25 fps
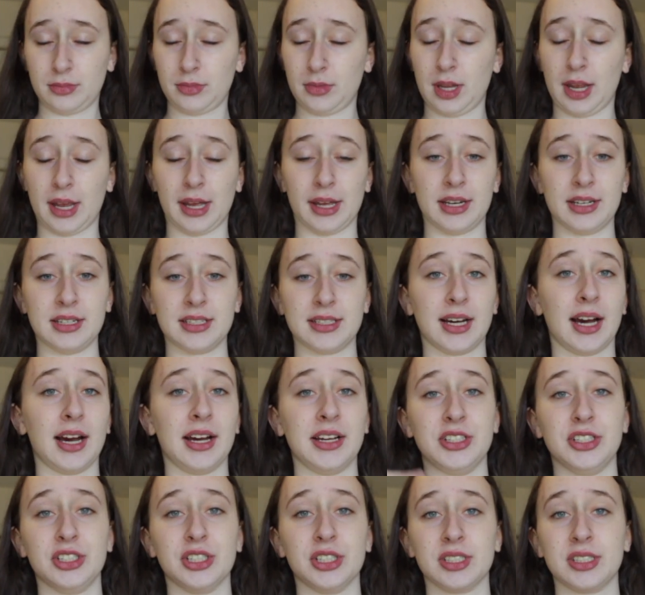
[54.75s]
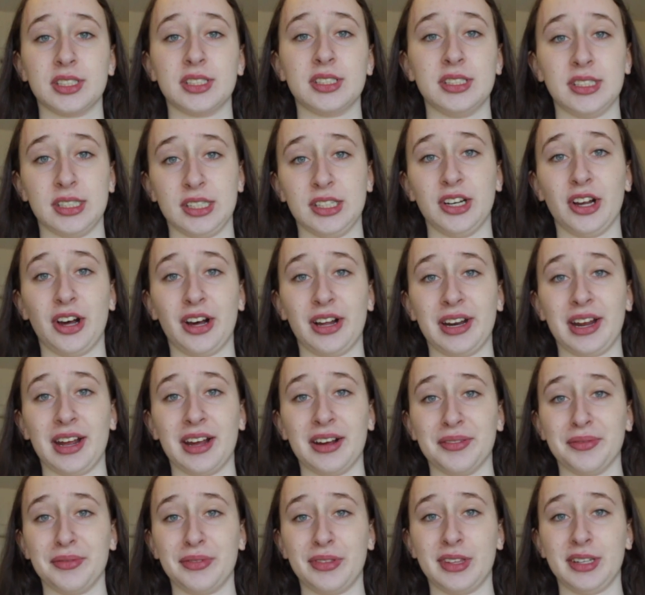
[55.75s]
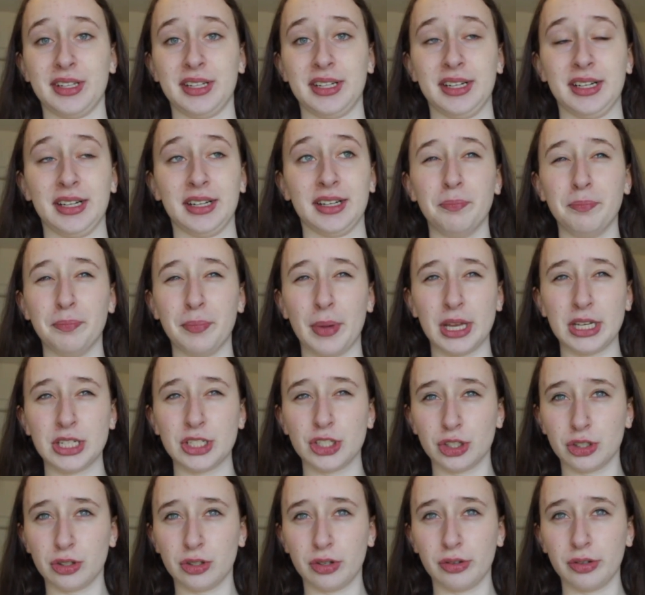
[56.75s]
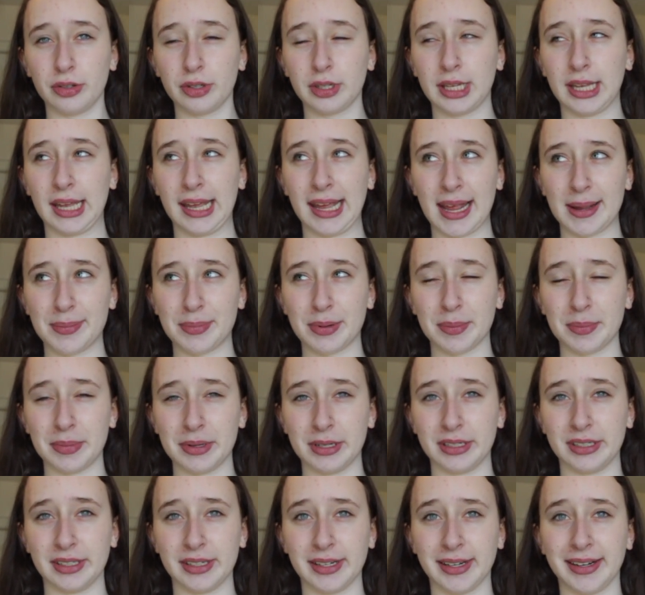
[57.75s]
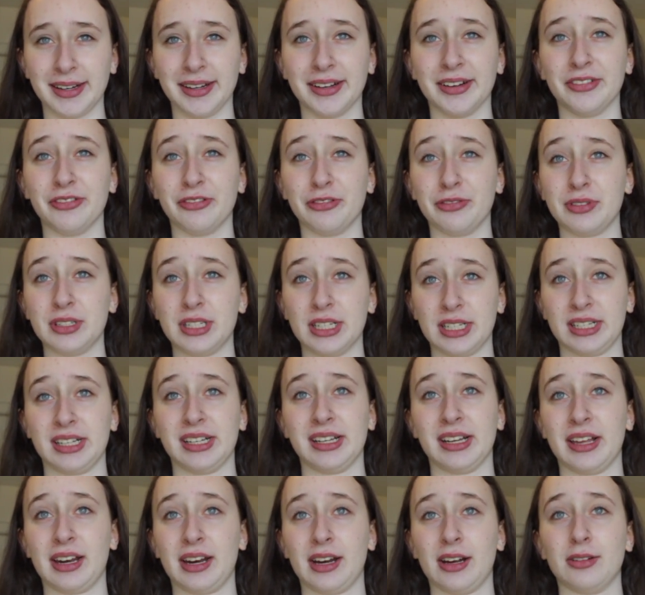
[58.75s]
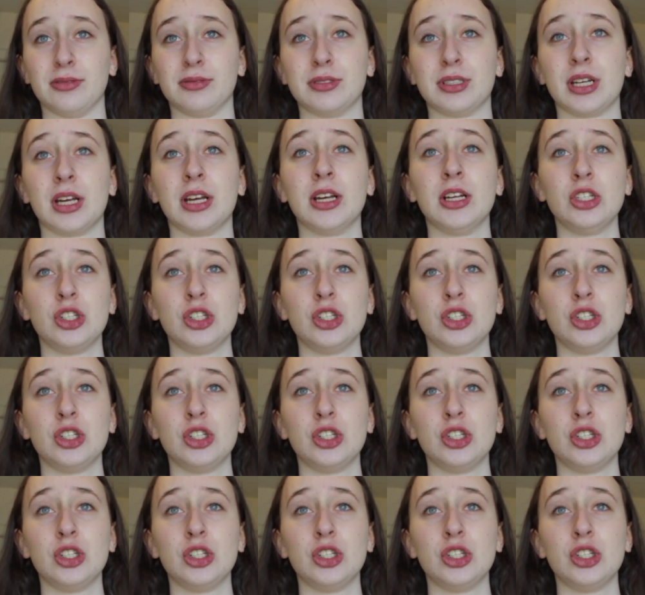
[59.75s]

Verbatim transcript: and I just did not have the mental capability of digging it out